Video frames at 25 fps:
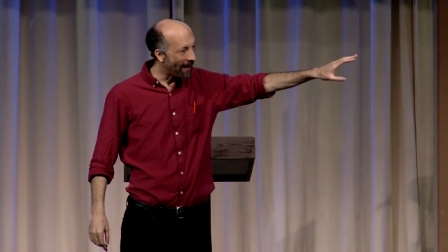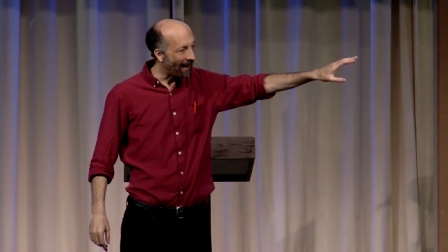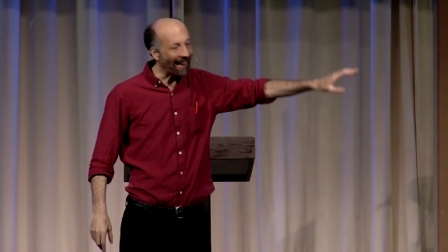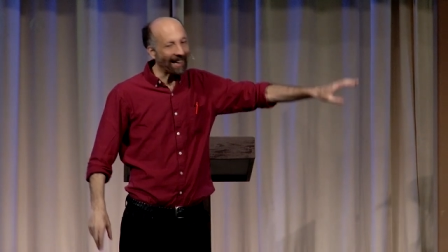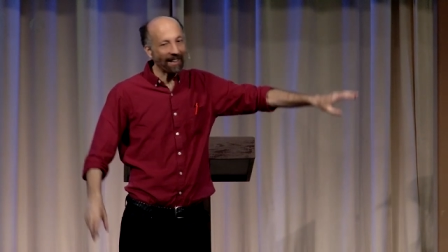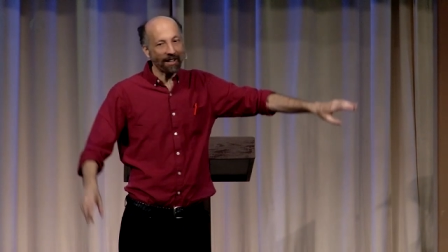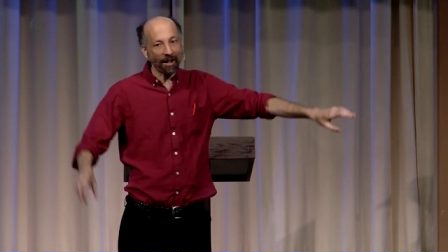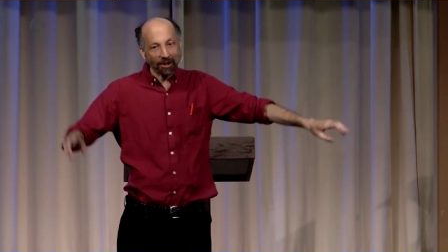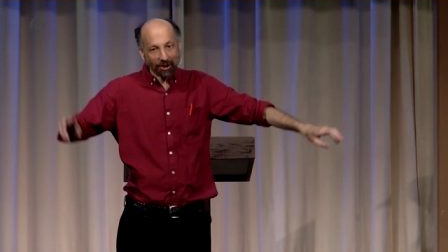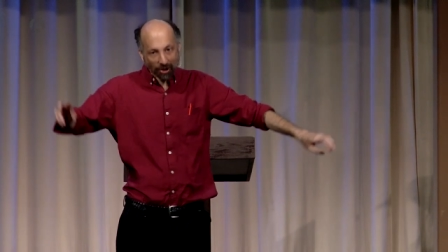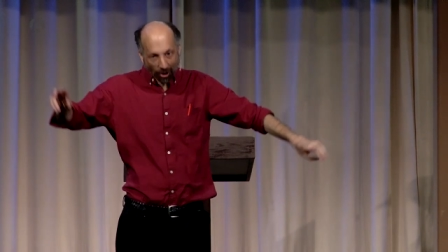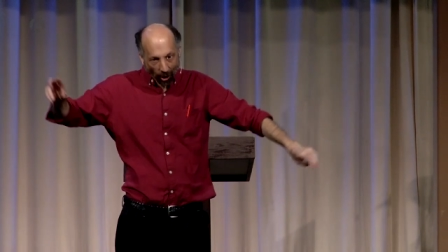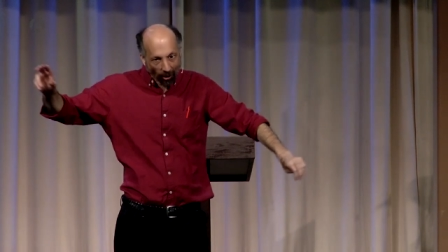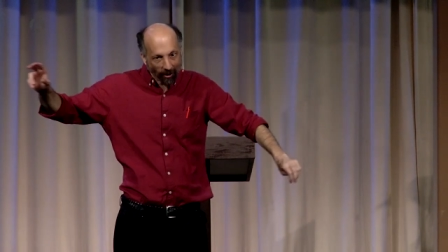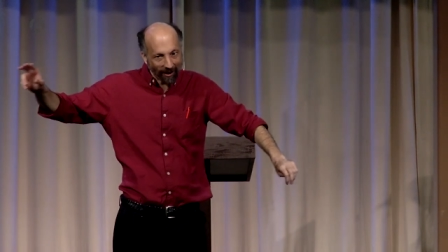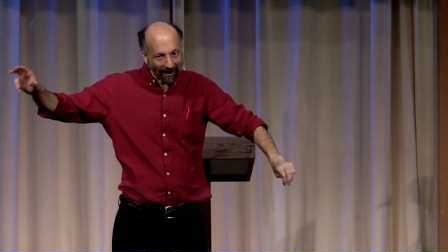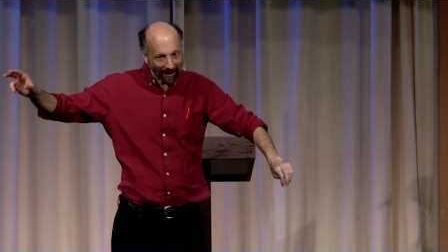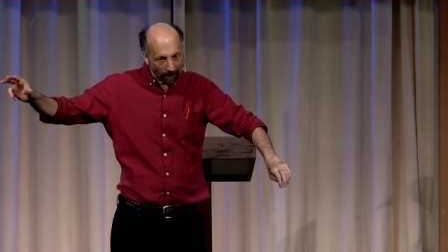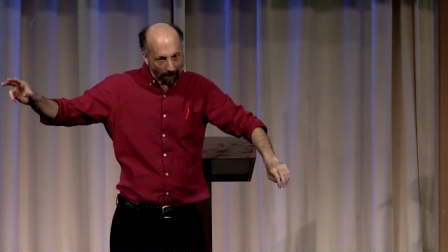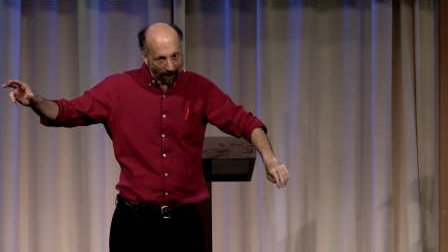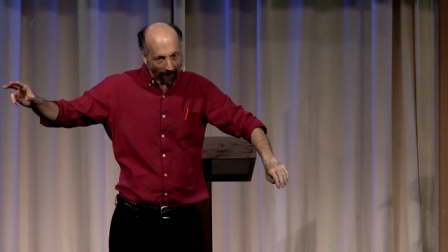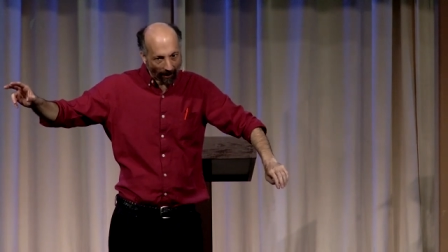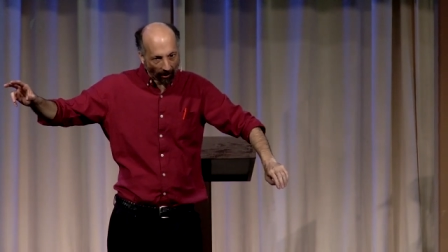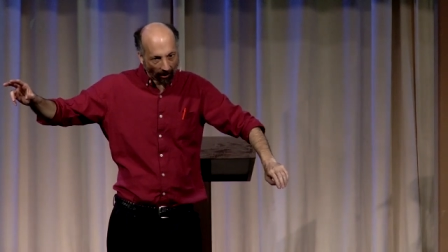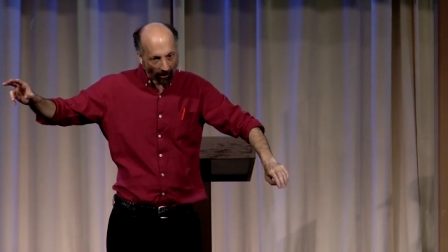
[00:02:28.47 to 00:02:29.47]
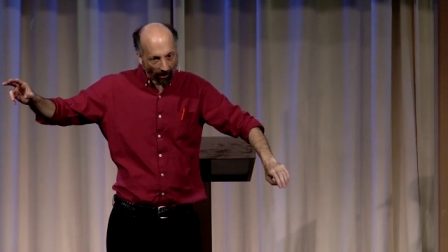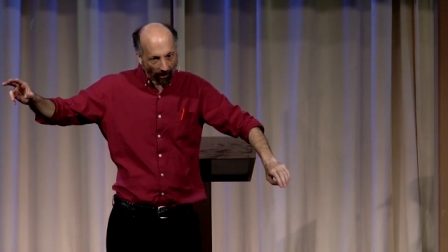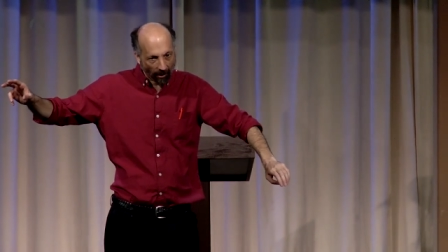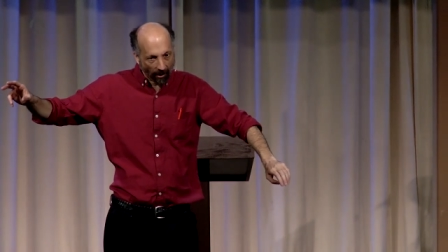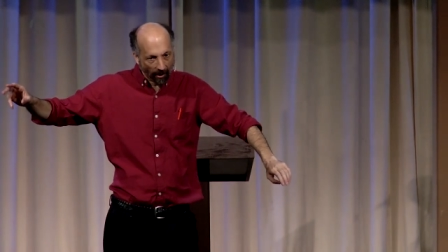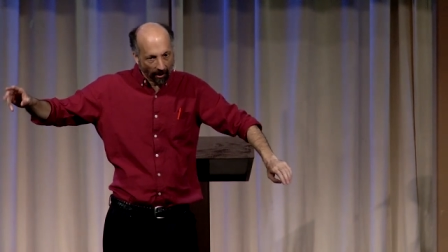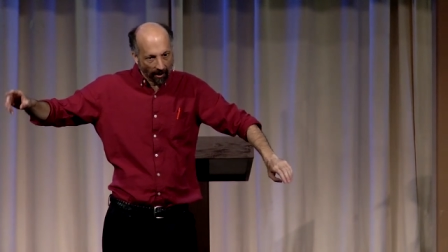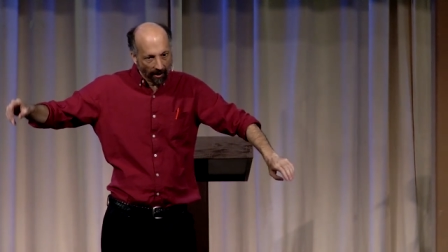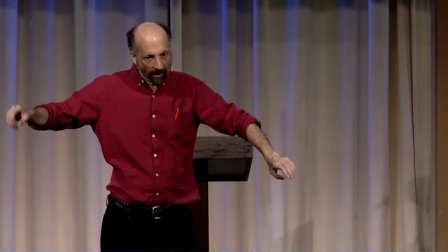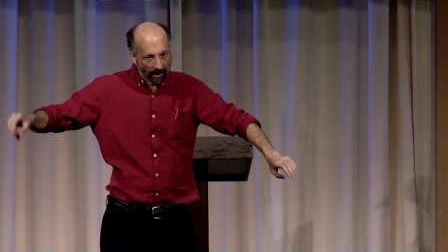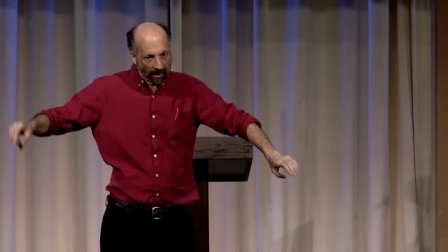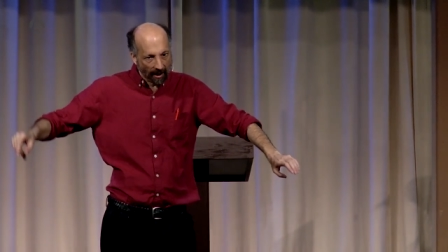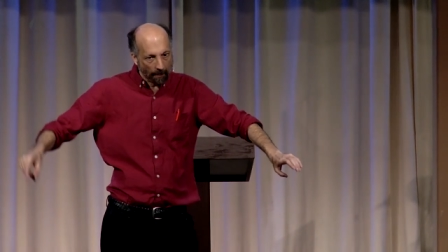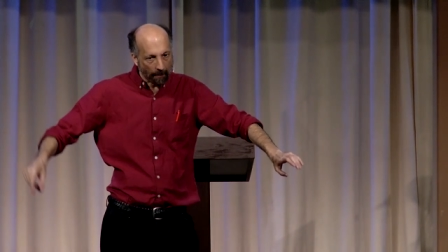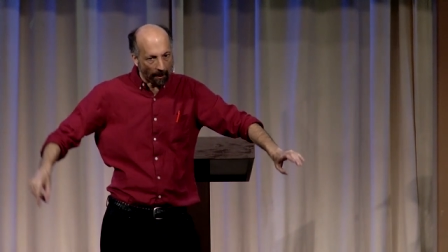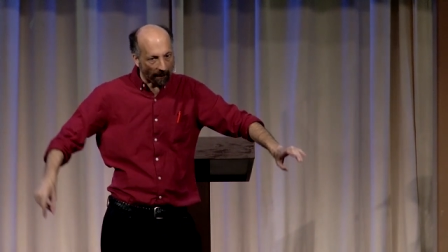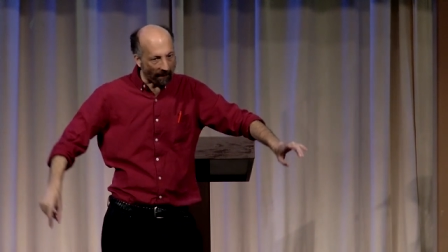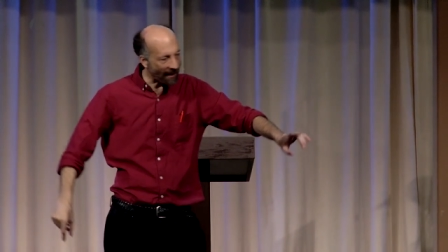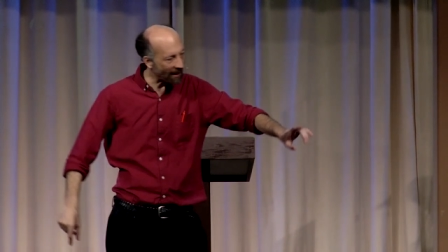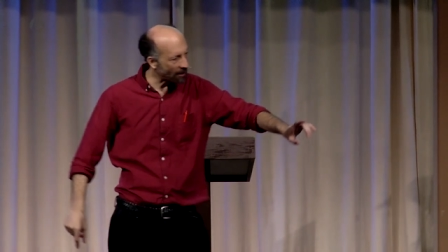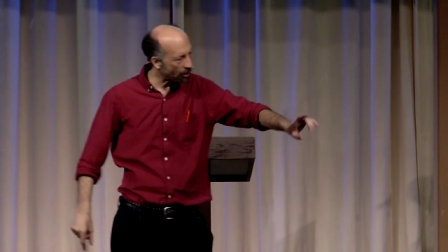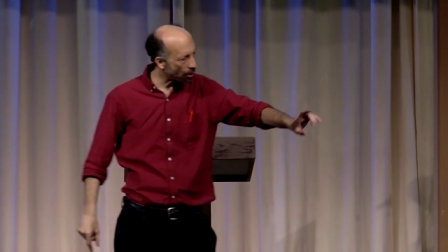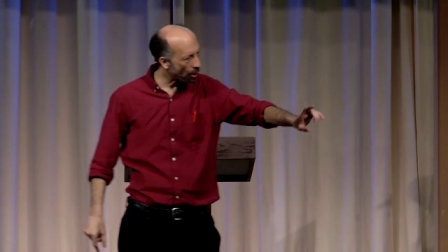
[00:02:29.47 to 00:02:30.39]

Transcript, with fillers: in a dirty mirror, but they